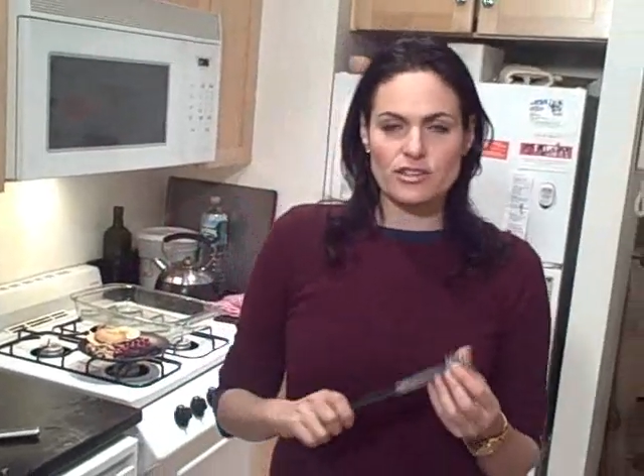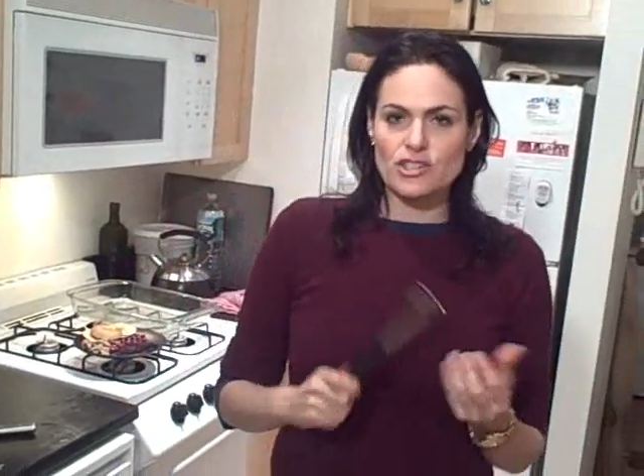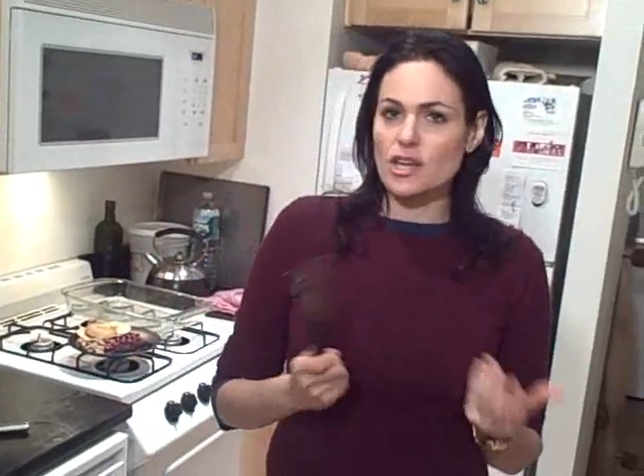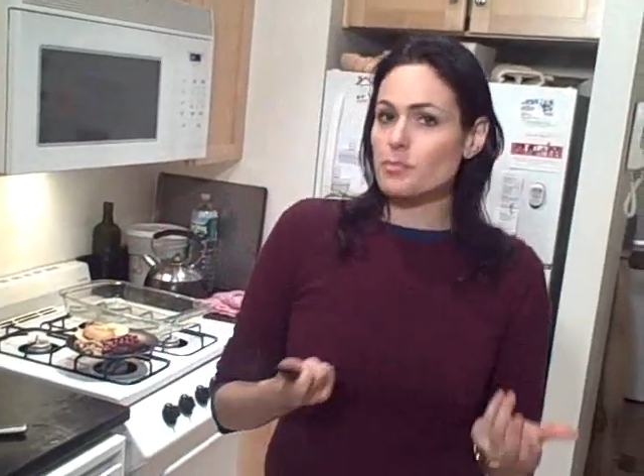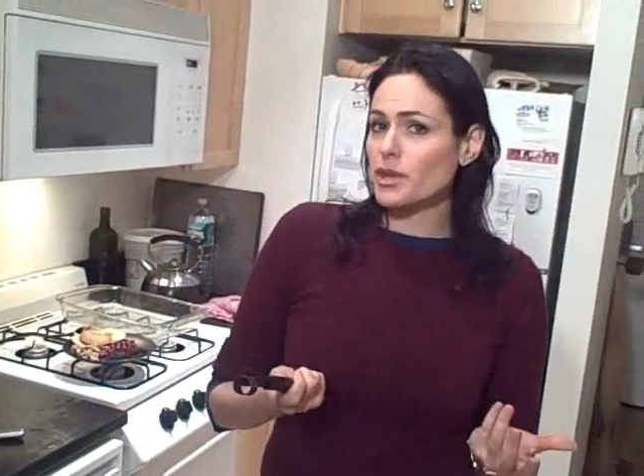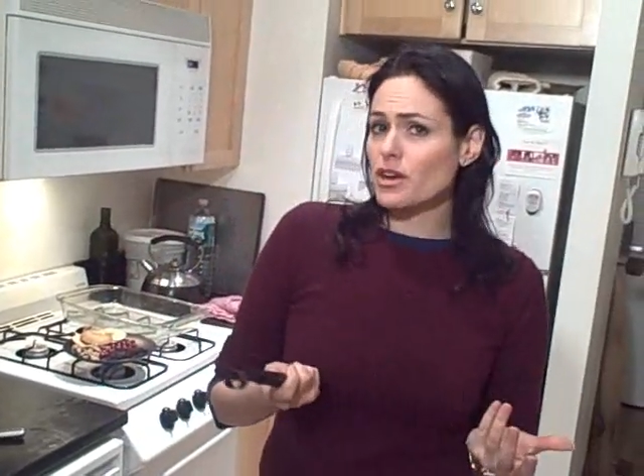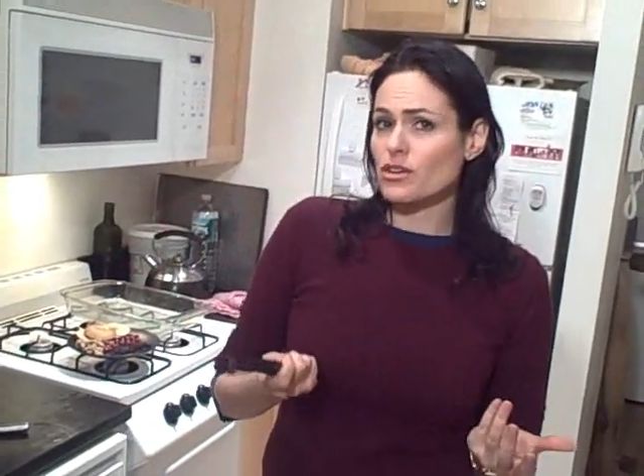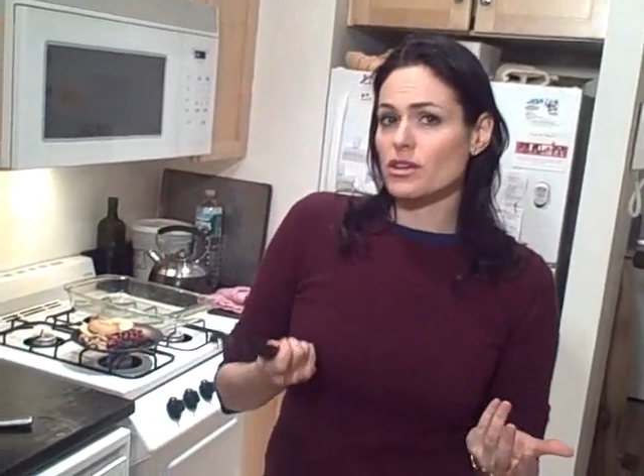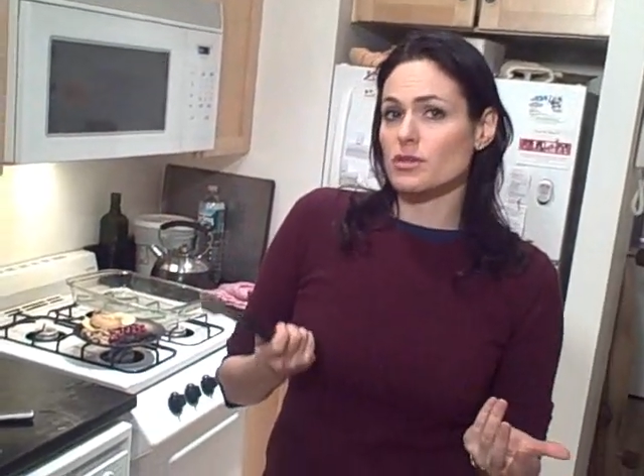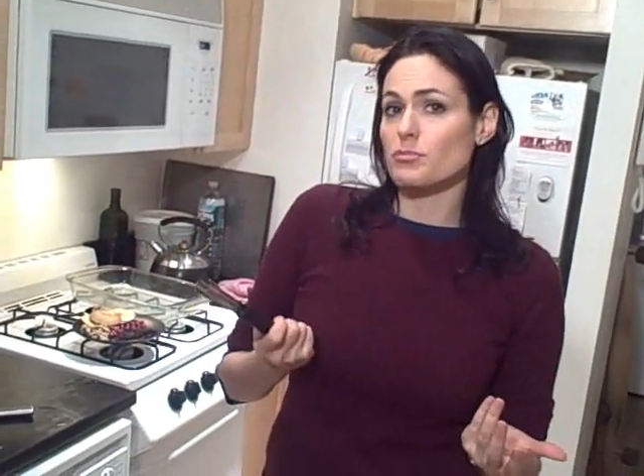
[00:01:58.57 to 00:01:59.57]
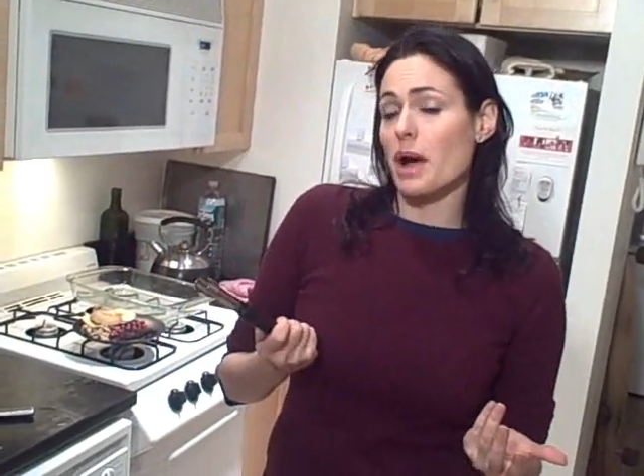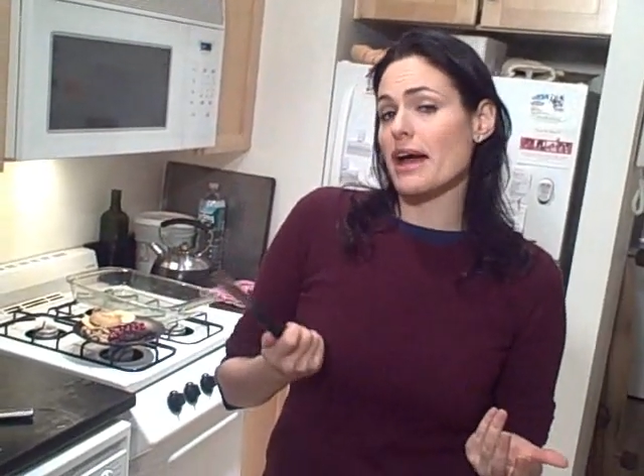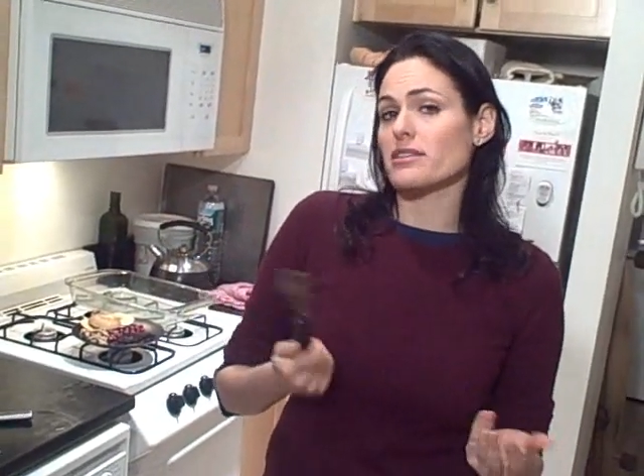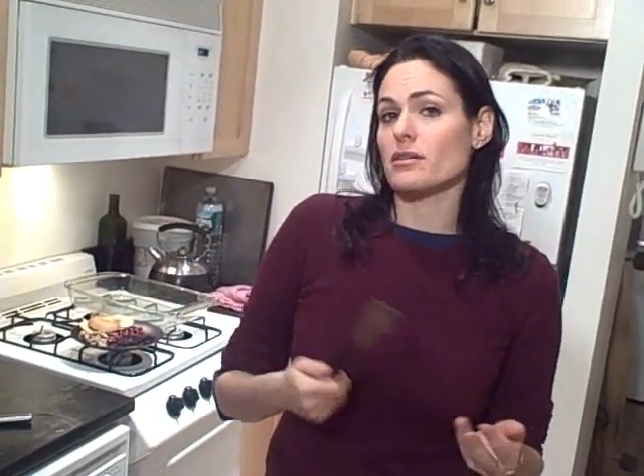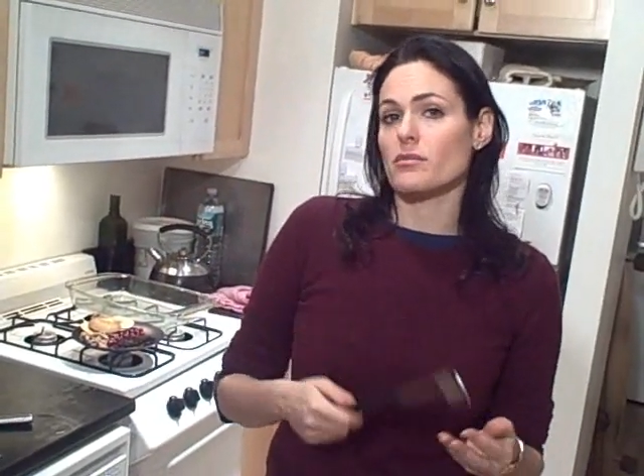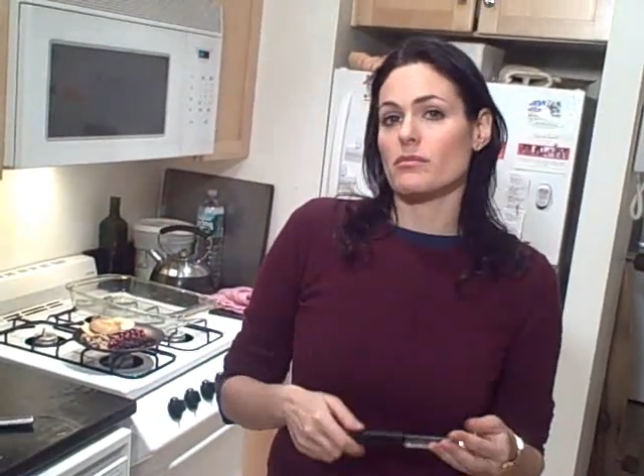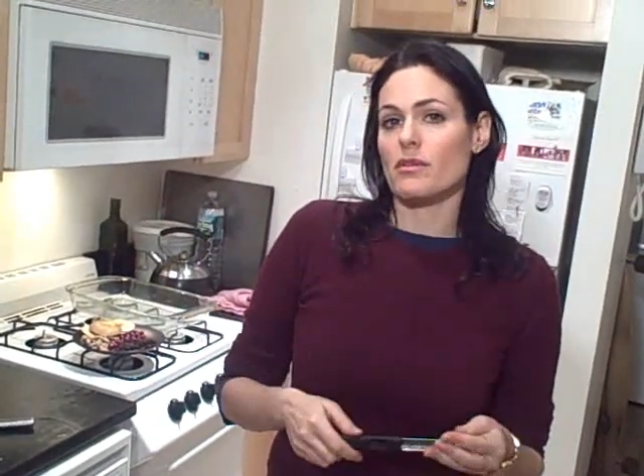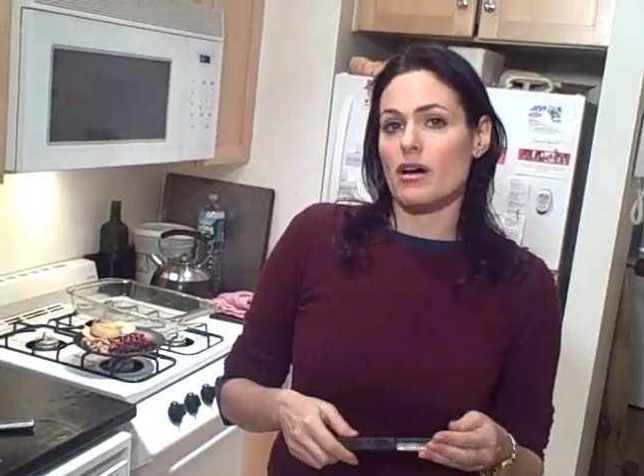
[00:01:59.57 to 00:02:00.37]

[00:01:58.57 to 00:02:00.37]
cheaply, or you can buy them